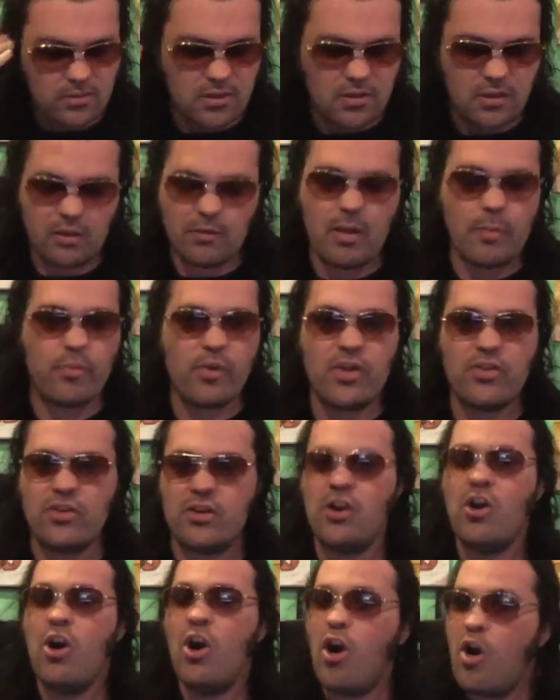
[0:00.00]
Like my brother,
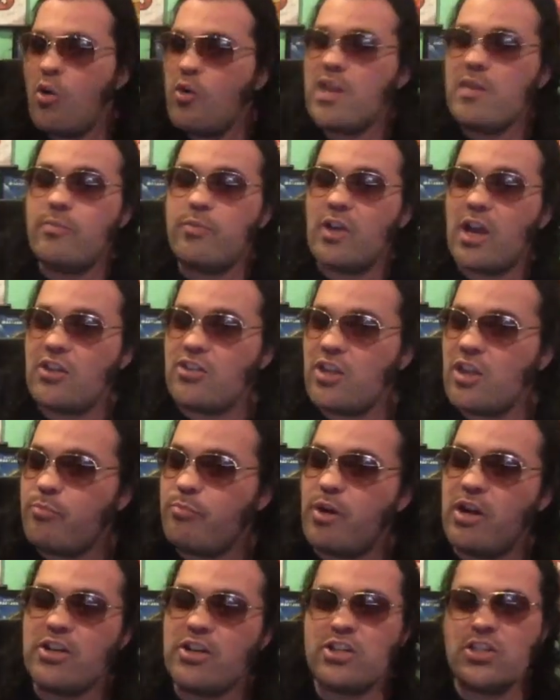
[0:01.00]
King Kong
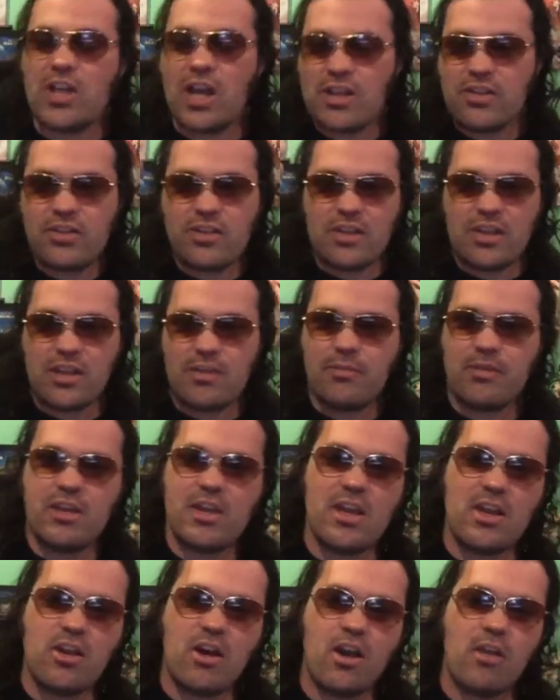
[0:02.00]
punched
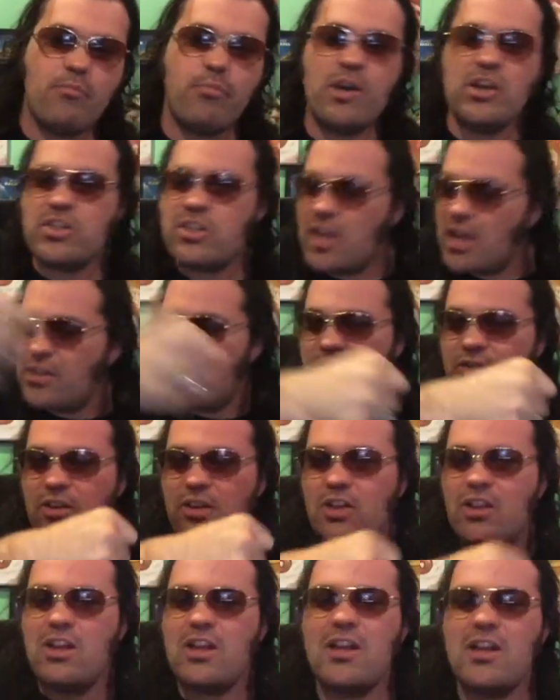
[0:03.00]

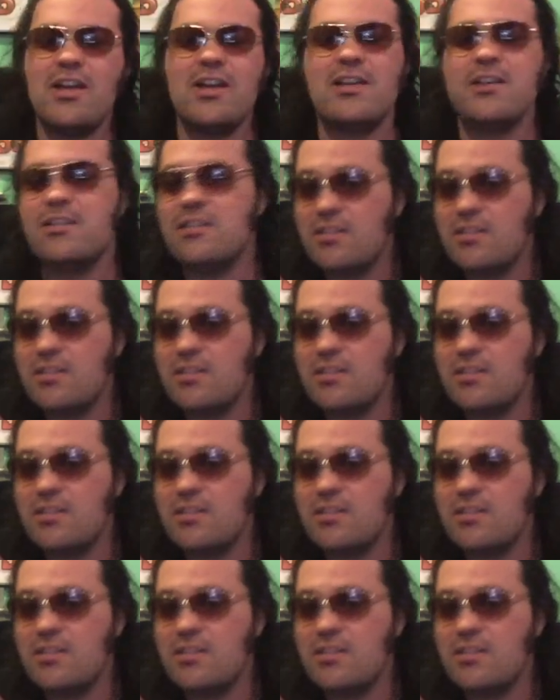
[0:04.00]
Godzilla.